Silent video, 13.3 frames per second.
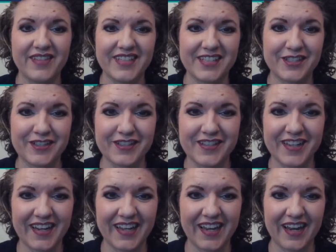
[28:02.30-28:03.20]
the t-shirts that
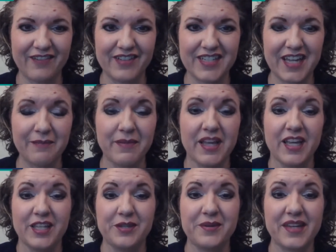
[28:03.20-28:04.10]
I get every time.
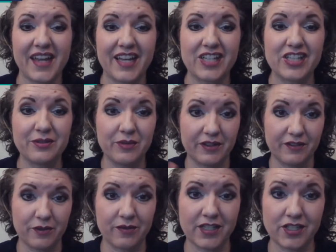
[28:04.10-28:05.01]
You can actually,
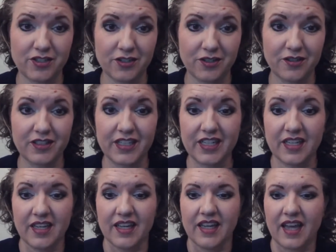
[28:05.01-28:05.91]
if you register
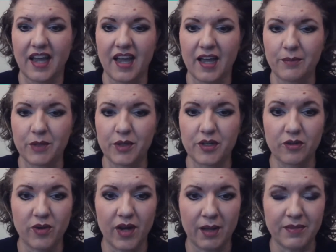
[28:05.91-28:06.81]
early, you can
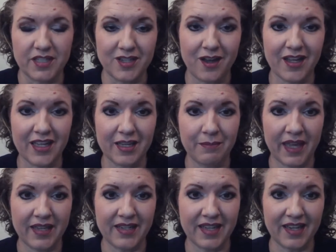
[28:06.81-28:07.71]
grab the doggy
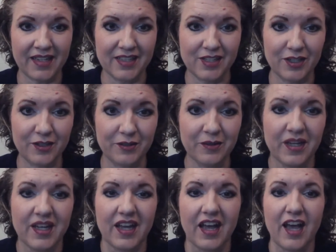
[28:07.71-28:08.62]
bandana too.
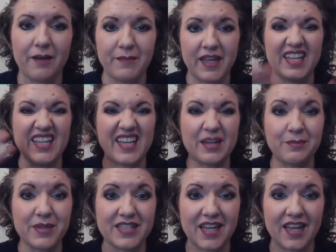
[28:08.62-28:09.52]
And it can
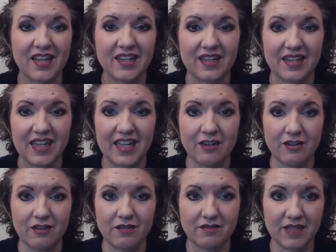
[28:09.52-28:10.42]
be done
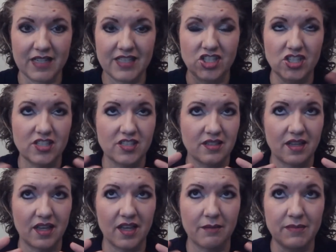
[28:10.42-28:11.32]
it's just
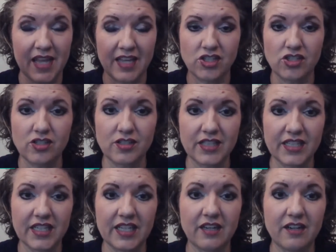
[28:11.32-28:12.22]

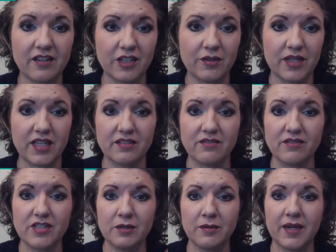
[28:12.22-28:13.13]
nationally here. You can
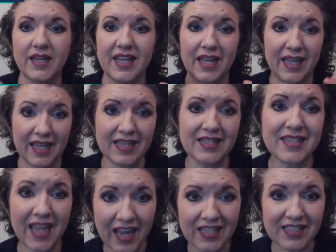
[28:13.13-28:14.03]
do it in
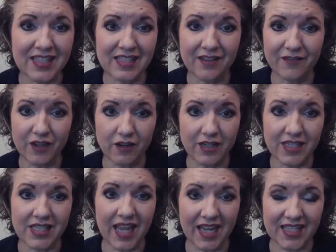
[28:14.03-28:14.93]
Texas if you're
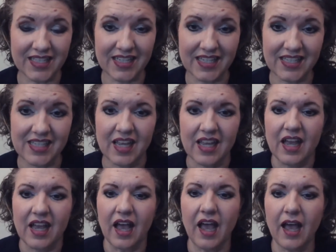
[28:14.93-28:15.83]
in Texas,
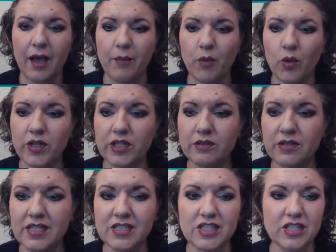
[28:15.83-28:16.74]
or you
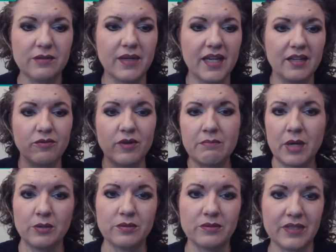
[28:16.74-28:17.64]
can do it
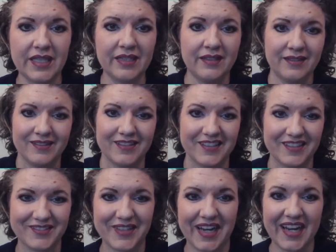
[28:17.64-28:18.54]
remotely,
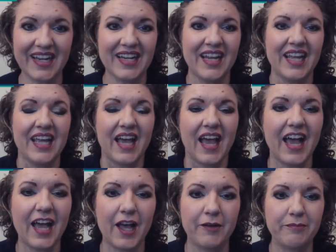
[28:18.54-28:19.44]
right?
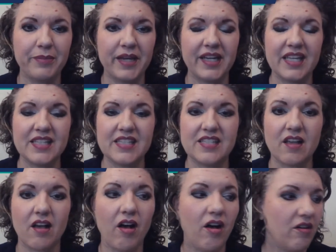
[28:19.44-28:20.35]
But it's
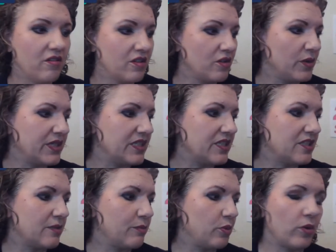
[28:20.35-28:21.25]
all going to
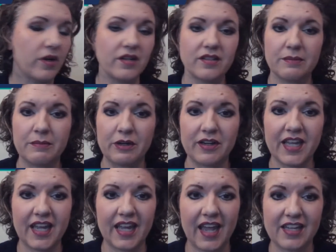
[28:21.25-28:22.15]
support the Mary
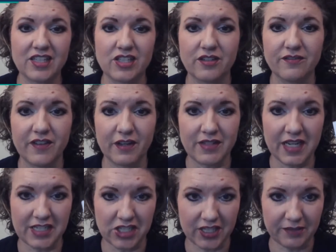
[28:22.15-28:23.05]
Kay Ash
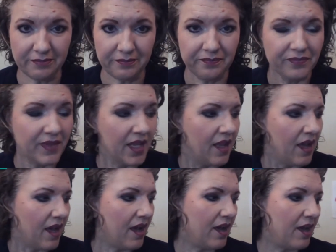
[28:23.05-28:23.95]
Foundation.
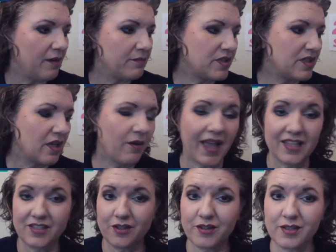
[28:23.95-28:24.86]
So
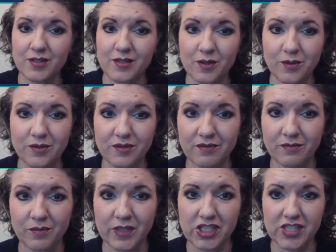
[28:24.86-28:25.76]
ask your consultant
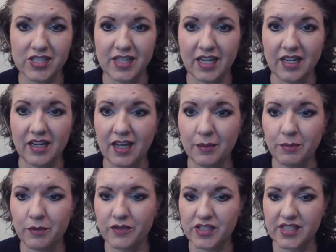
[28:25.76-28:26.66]
when she's signing up,
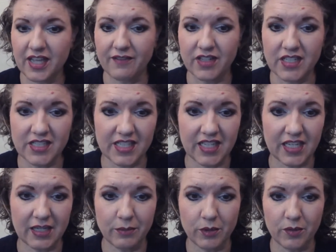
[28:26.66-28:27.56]
or if she's having a
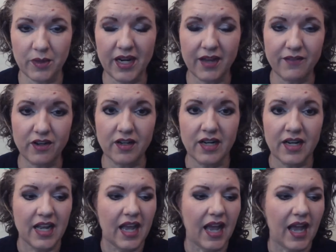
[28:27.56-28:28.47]
team or whatever.
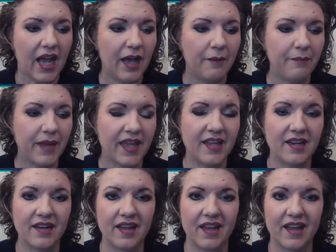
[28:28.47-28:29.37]

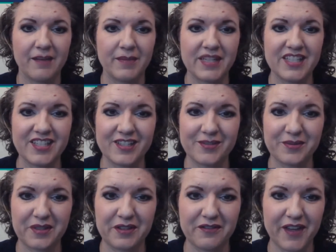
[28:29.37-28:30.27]
It's just
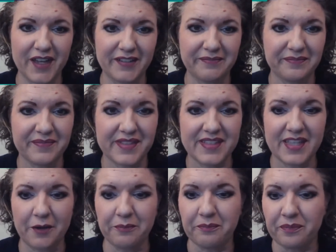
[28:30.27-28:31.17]
really fun.
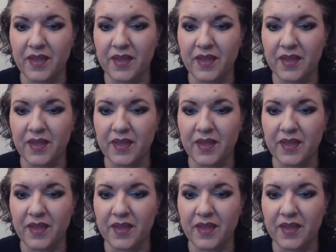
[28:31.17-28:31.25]
So,